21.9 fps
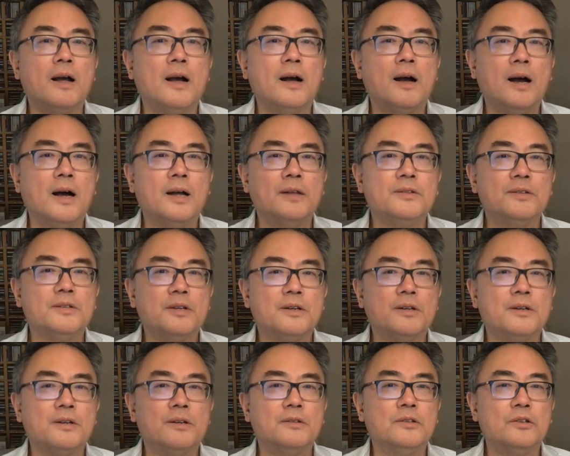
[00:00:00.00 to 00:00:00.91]

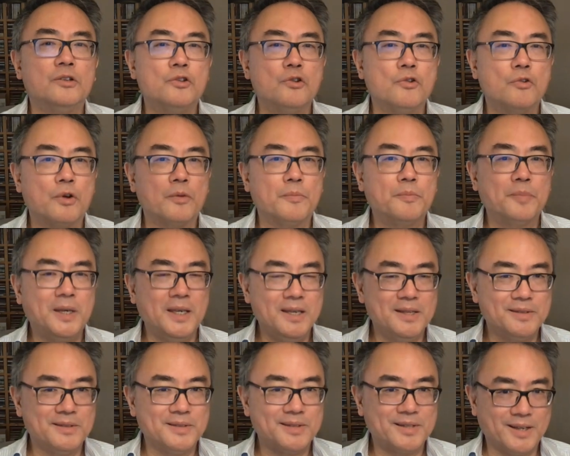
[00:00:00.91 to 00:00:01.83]
Under the
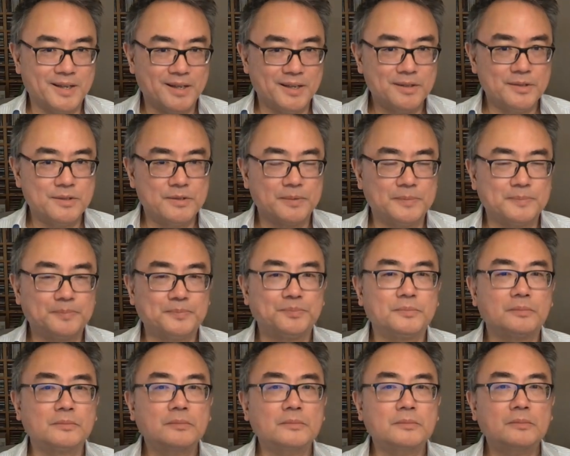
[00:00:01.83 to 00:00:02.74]
European test,
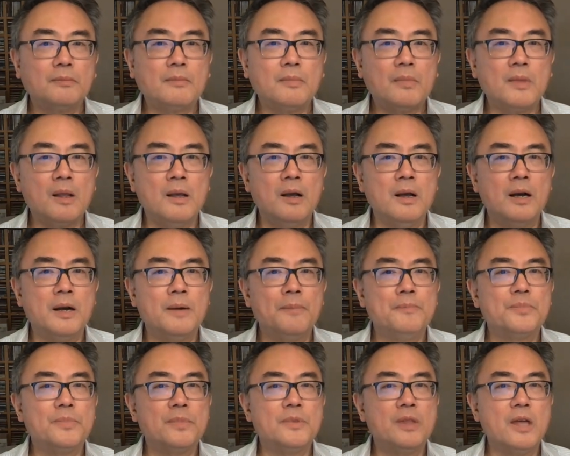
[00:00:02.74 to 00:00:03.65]

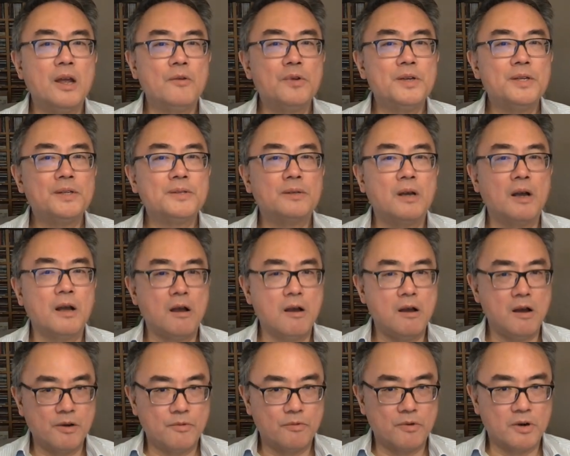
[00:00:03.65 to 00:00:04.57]
there is a
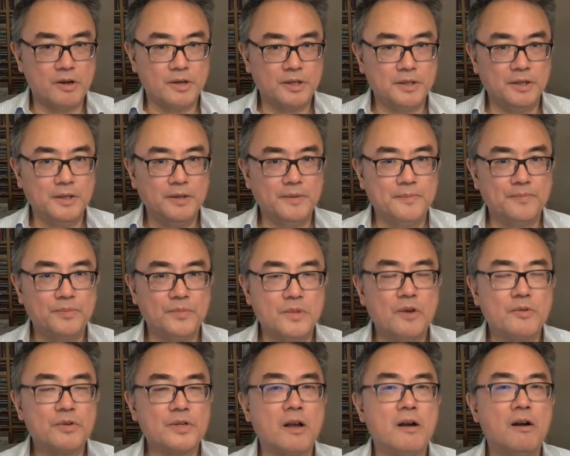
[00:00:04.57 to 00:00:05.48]
hierarchy.
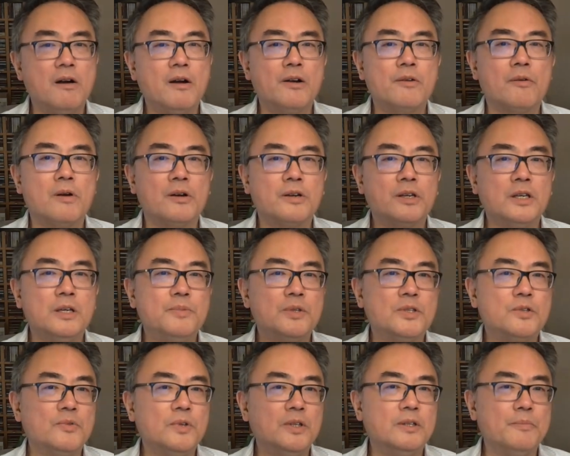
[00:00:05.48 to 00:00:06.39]
There is a hierarchy
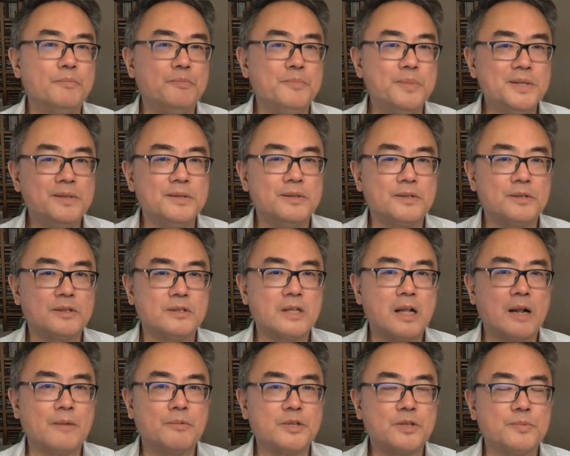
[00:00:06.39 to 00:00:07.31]
between the business
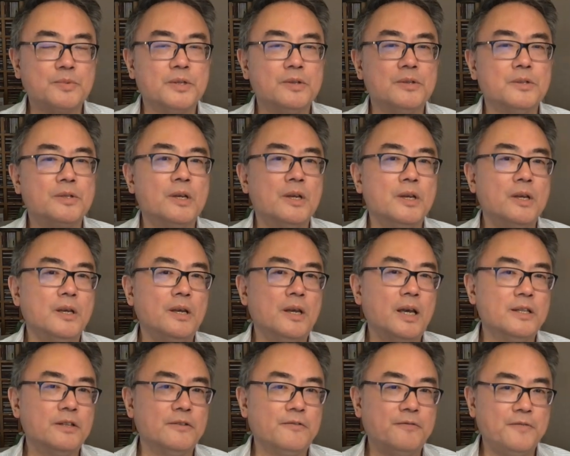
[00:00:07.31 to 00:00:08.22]
establishment
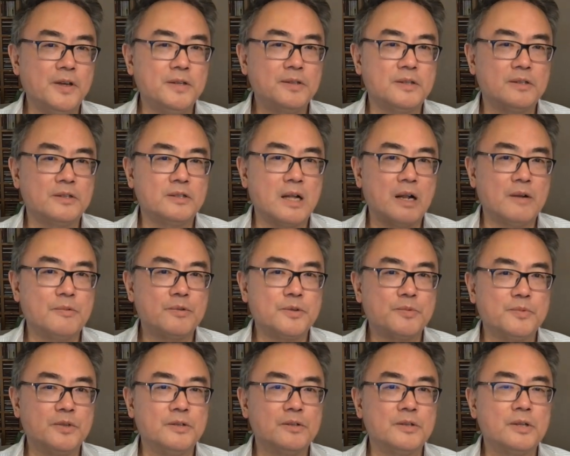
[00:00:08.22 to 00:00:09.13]
and the fixed
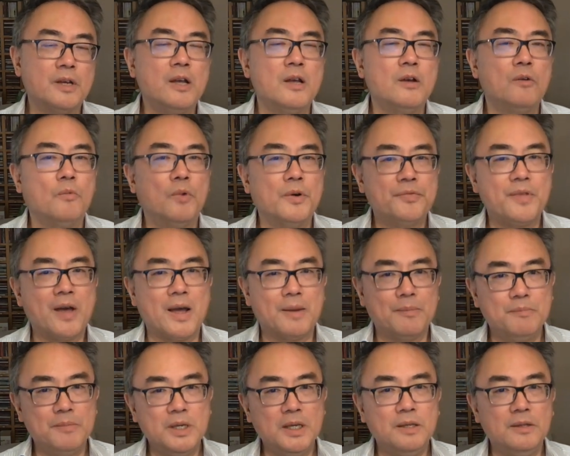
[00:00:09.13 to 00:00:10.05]
establishment. What that
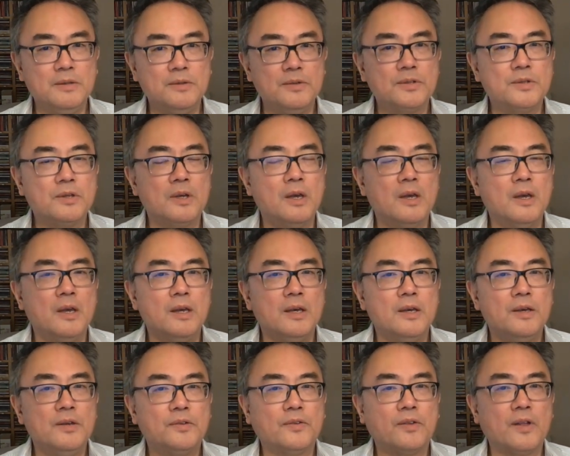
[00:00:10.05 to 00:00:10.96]
means
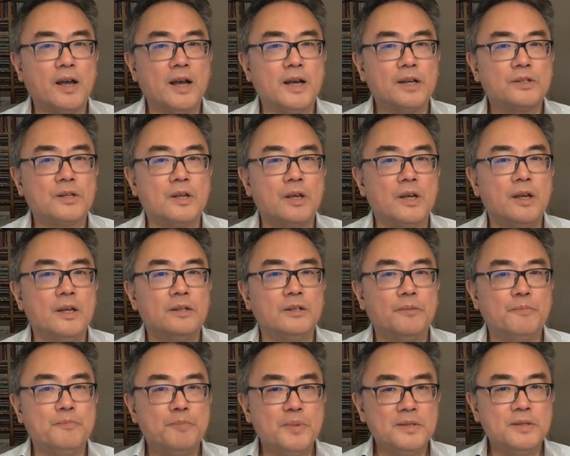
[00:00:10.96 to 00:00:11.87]
is that the
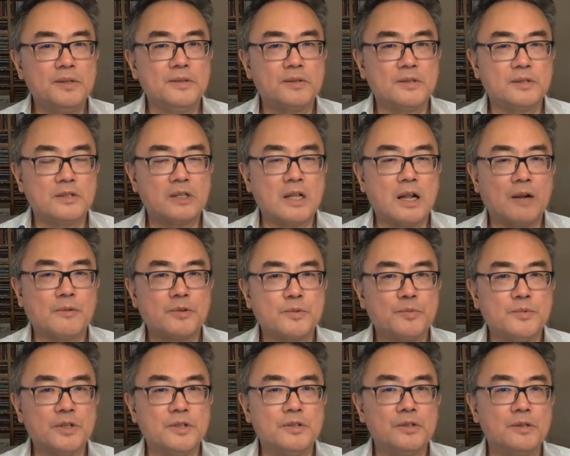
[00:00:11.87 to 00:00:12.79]
business
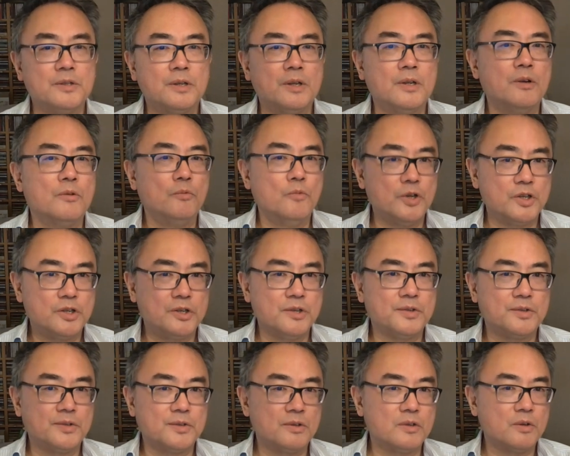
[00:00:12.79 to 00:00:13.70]
establishment, which
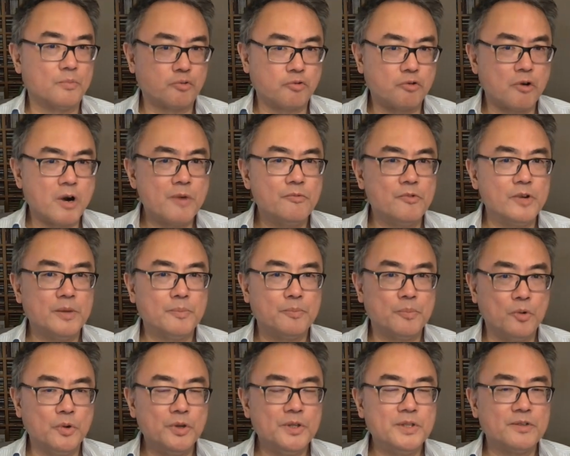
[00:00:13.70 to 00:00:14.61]
is the primary
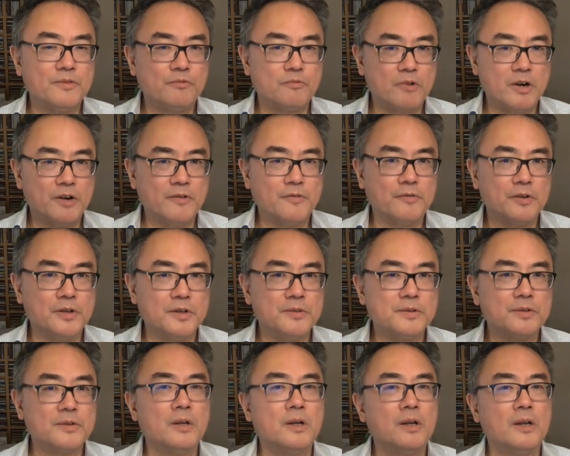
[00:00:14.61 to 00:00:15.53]
point of
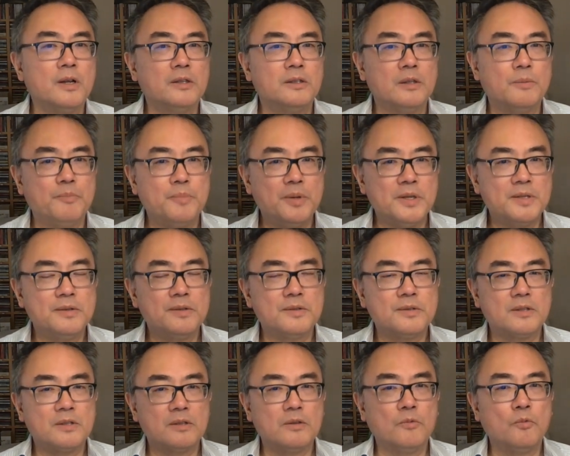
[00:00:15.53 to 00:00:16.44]
reference, the
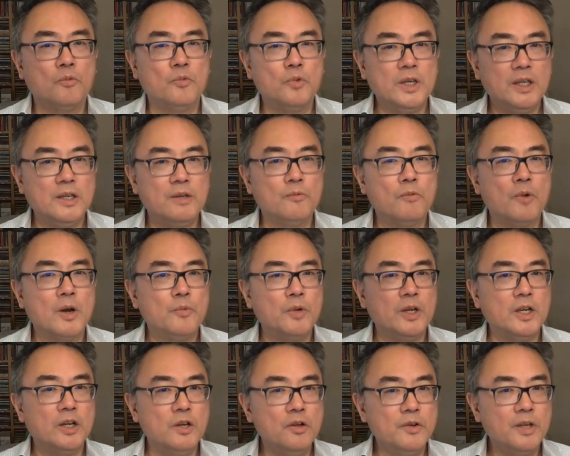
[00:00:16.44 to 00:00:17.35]
businesses, when we
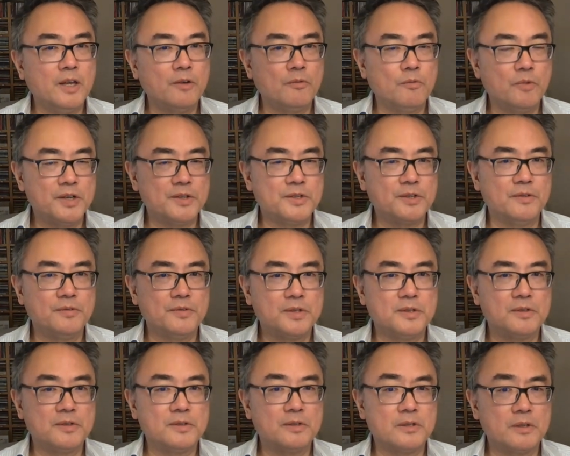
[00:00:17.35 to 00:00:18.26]
look at where
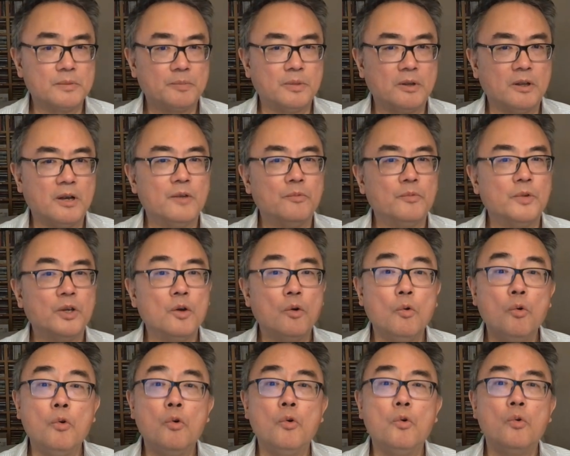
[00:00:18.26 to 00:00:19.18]
services are supplied, we
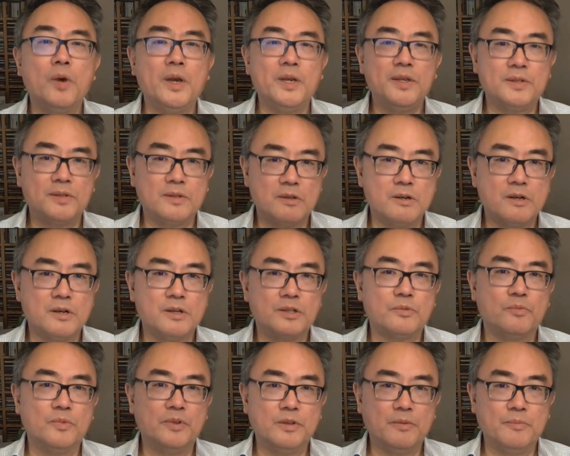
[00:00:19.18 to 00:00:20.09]
always start
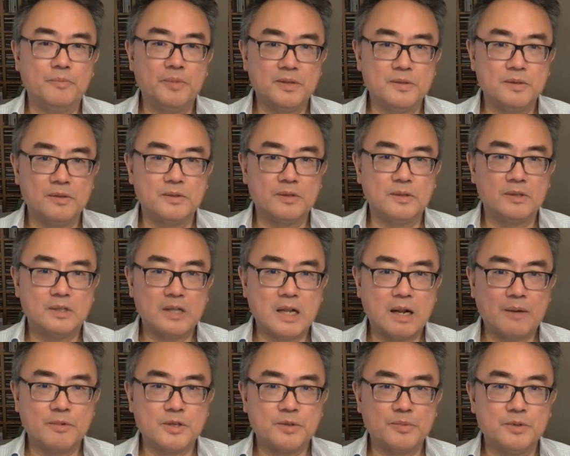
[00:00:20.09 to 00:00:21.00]
with the business
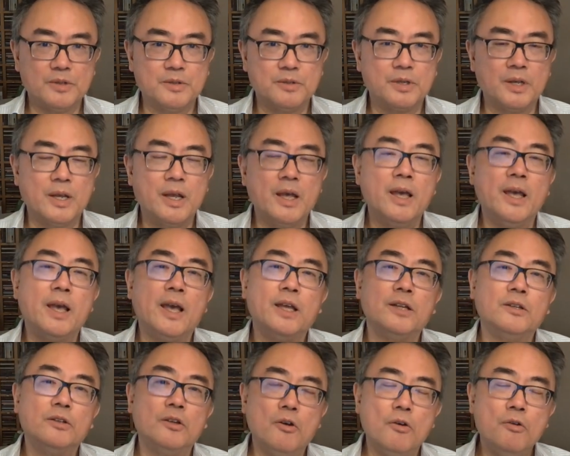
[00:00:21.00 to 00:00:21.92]
establishment. And
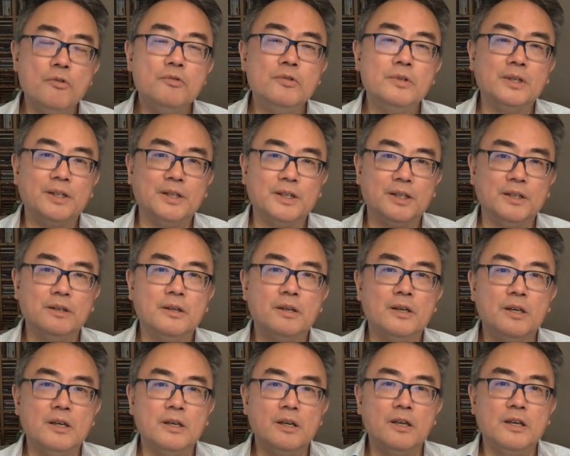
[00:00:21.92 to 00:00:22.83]
only
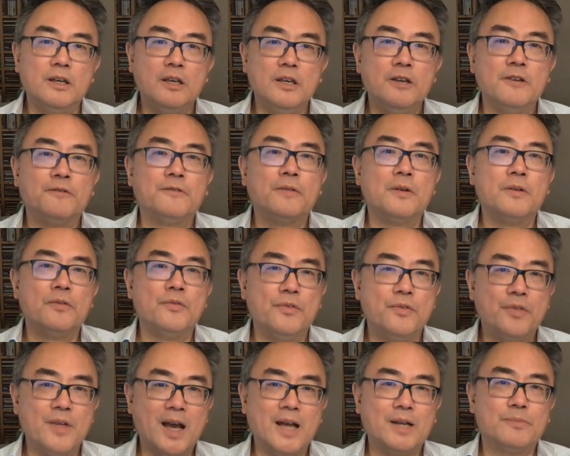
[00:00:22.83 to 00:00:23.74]
if
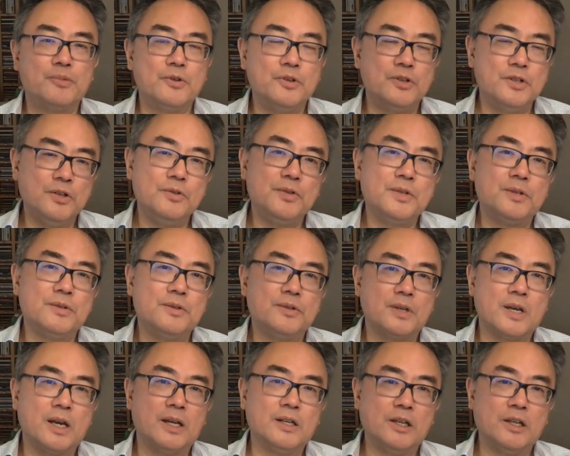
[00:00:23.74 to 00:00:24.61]
that produces an